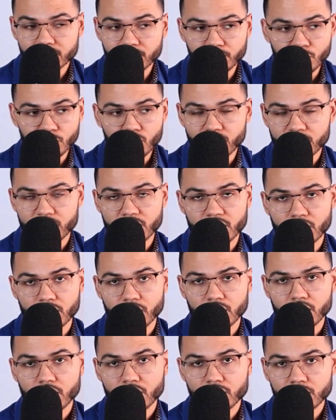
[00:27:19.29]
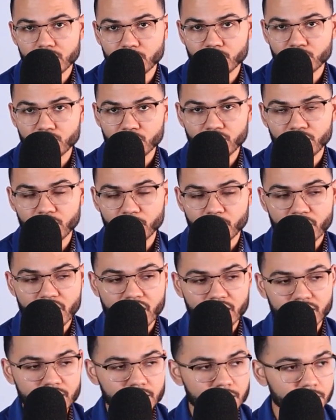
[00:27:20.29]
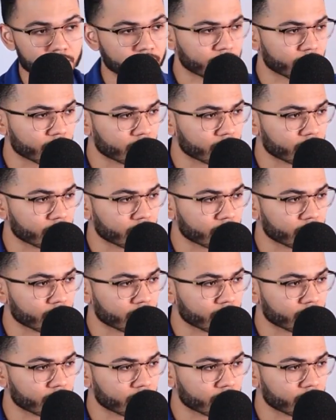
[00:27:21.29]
moves here to improve your practice.